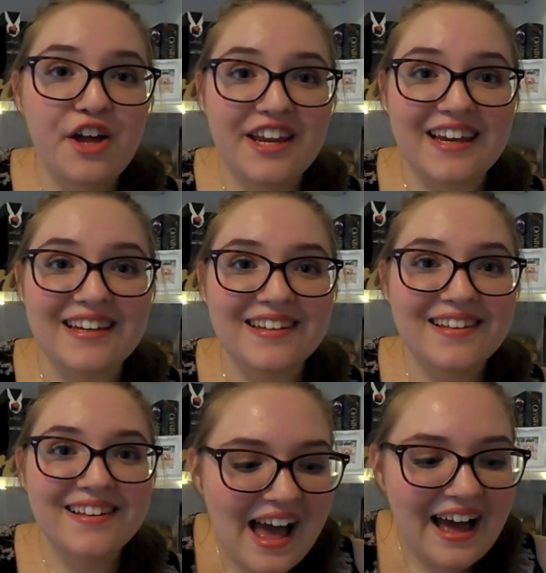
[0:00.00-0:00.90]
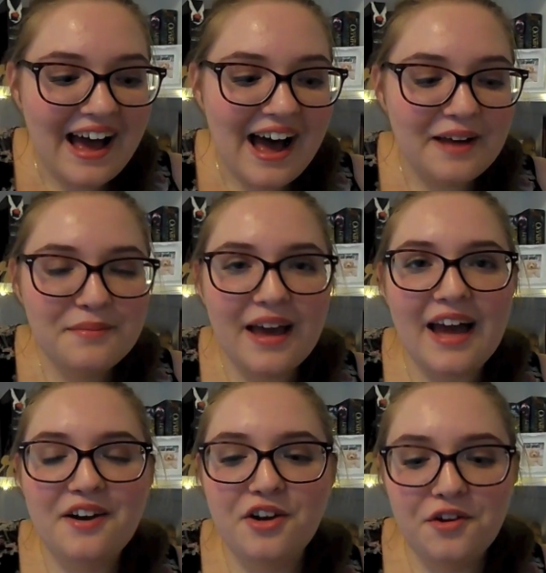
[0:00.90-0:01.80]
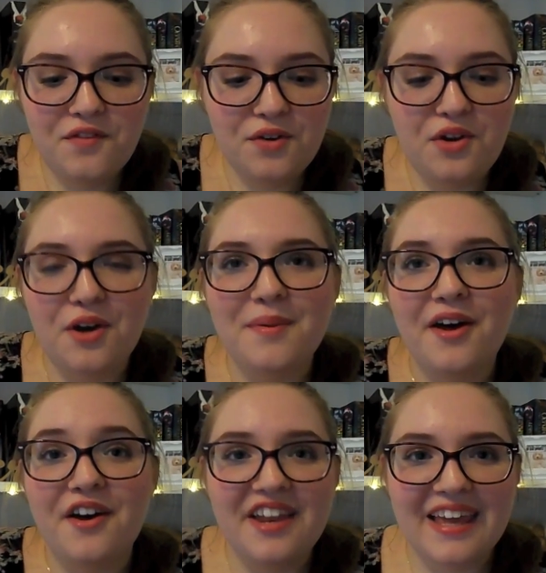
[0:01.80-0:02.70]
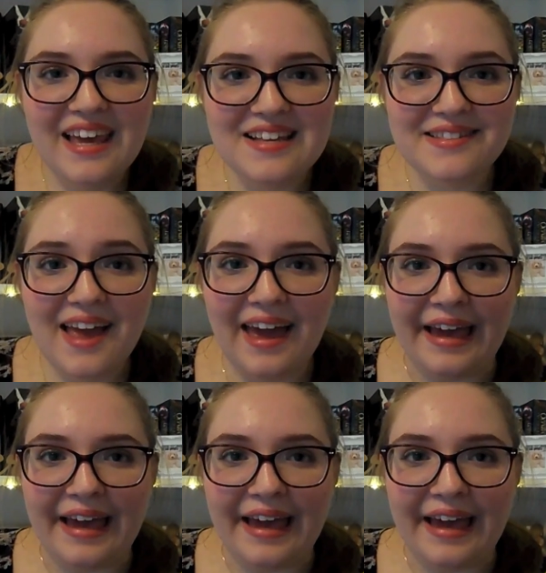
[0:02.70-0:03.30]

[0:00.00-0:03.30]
Ernie. I don't know if you know, but Ernie is